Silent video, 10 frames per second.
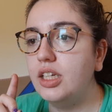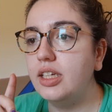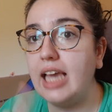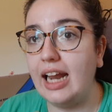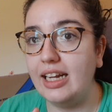
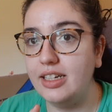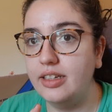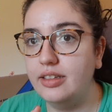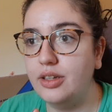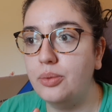
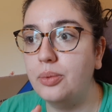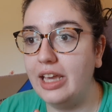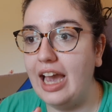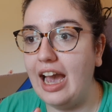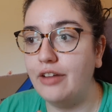calendars, we
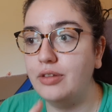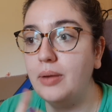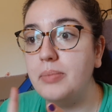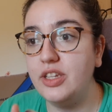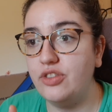have
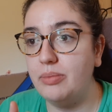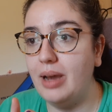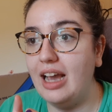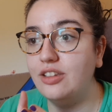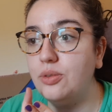mystery
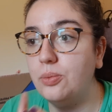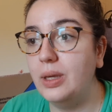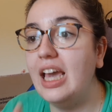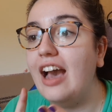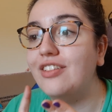bags, we
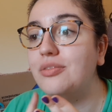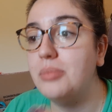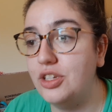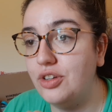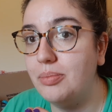have
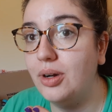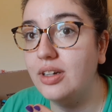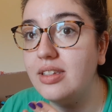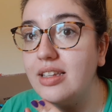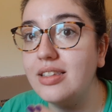mystery
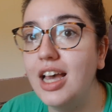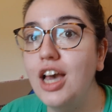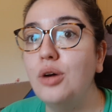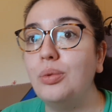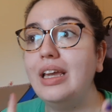boxes,
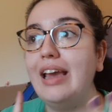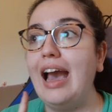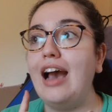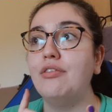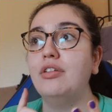we
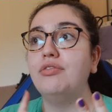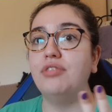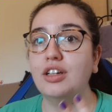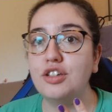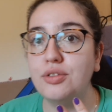have
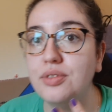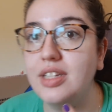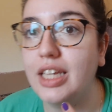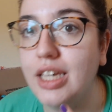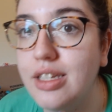functional
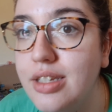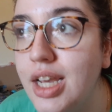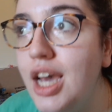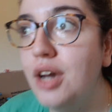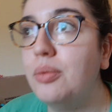stickers,
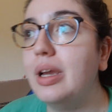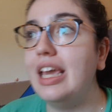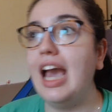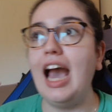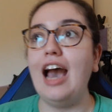we
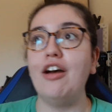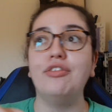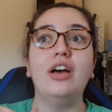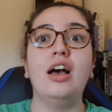have